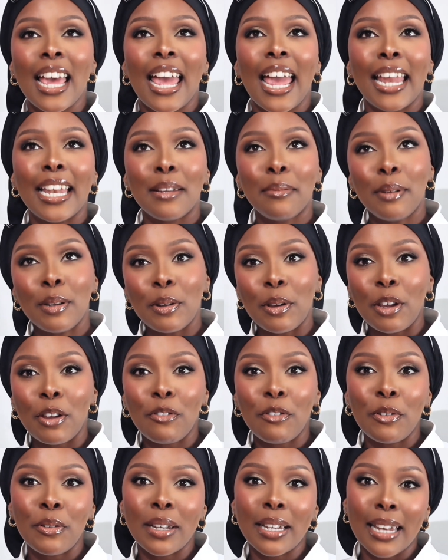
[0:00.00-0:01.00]
and let me know
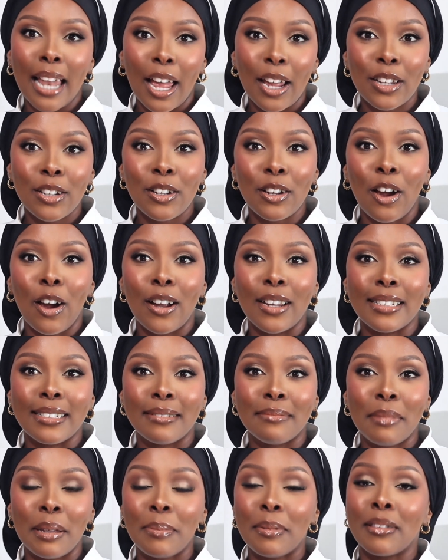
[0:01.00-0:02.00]
if you would like
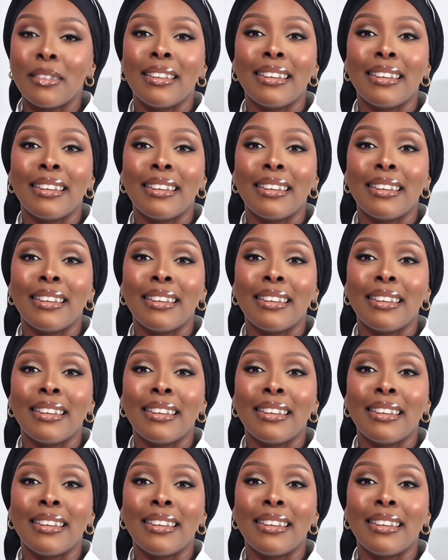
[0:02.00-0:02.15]
maybe on